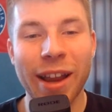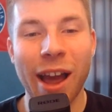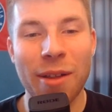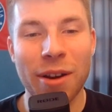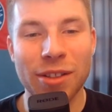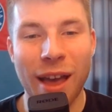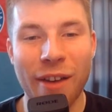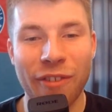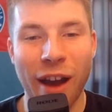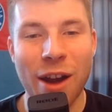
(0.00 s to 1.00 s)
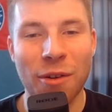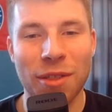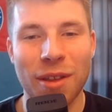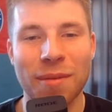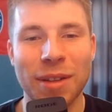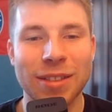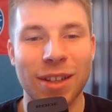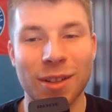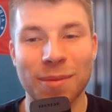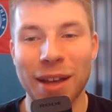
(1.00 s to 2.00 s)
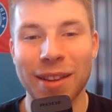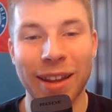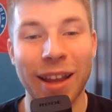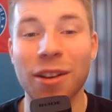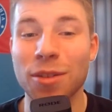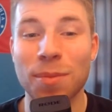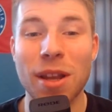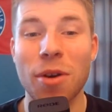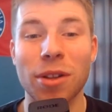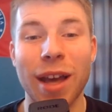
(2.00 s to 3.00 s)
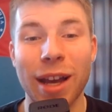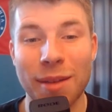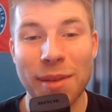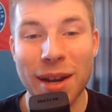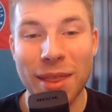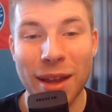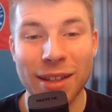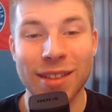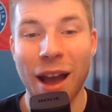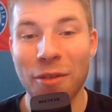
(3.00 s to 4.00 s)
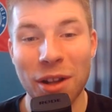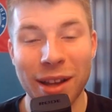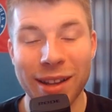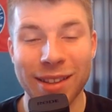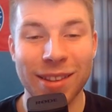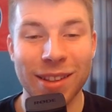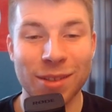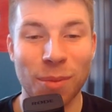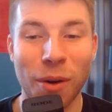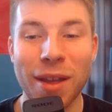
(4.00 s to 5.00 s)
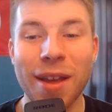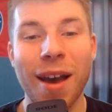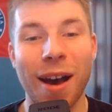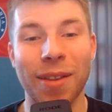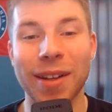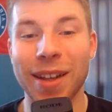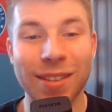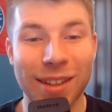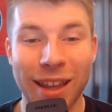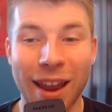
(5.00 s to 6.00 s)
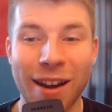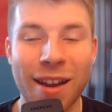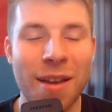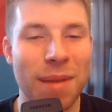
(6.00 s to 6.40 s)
how there is that fire within him. He talked about like how it's pretty well documented that he's not well liked at this point, uh, that he doesn't care.